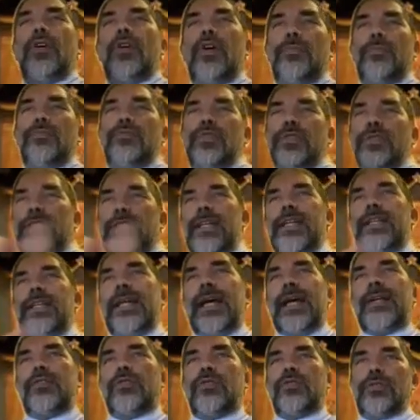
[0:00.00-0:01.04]
object in
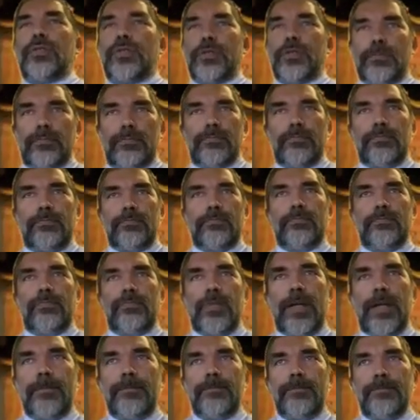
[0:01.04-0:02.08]
that order,
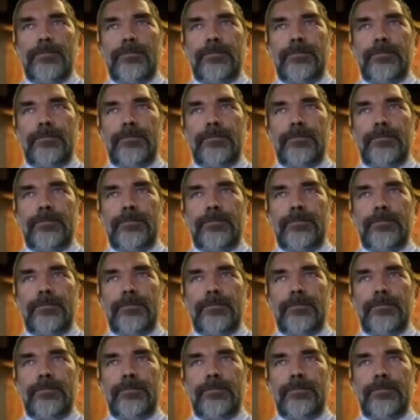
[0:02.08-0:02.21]
right?